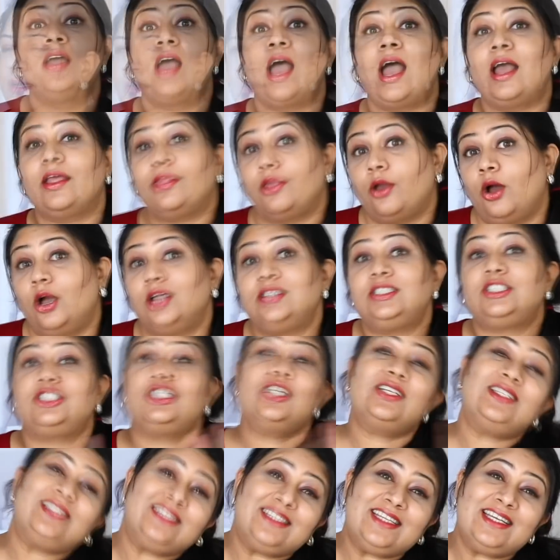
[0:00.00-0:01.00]
I thought
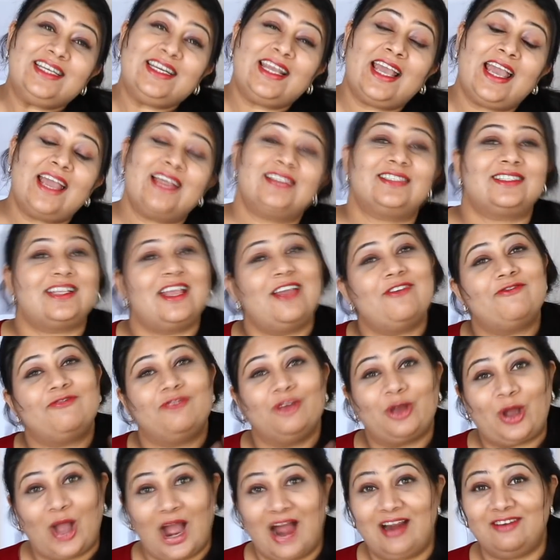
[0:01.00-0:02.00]
just in case if
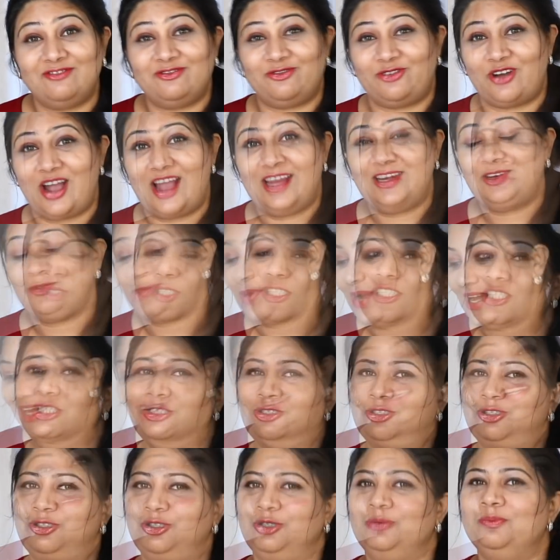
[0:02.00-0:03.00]
you can't find one, you
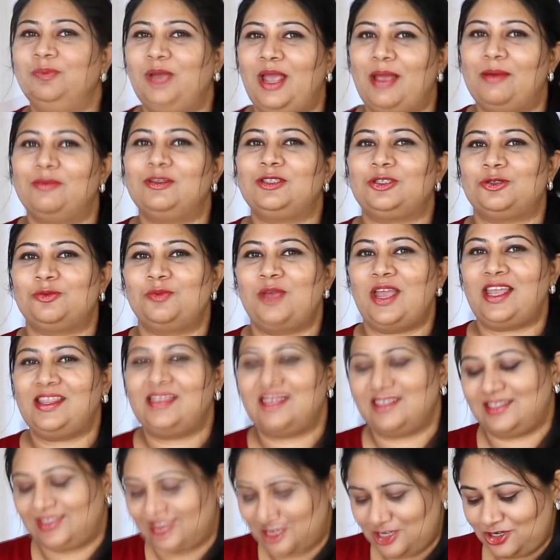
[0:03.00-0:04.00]
should be able to make
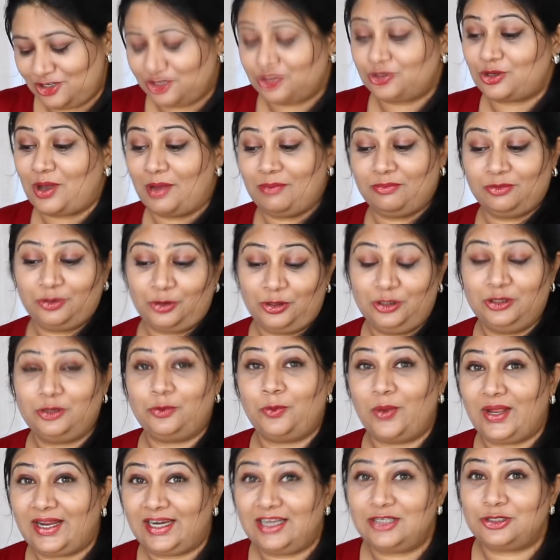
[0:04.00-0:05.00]
this dish. So I'm going to
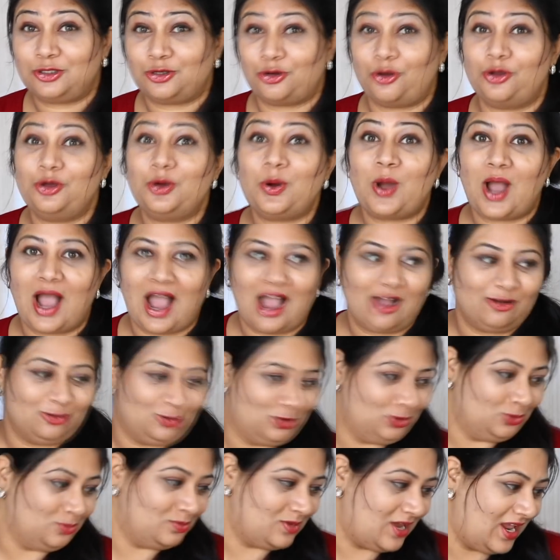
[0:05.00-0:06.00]
quickly show you how
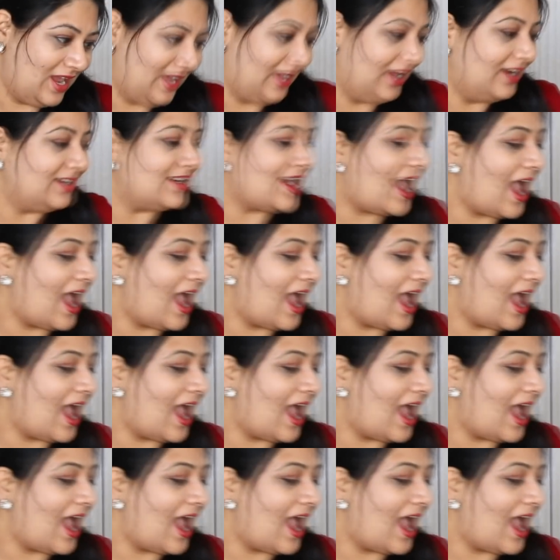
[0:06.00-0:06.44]
to make it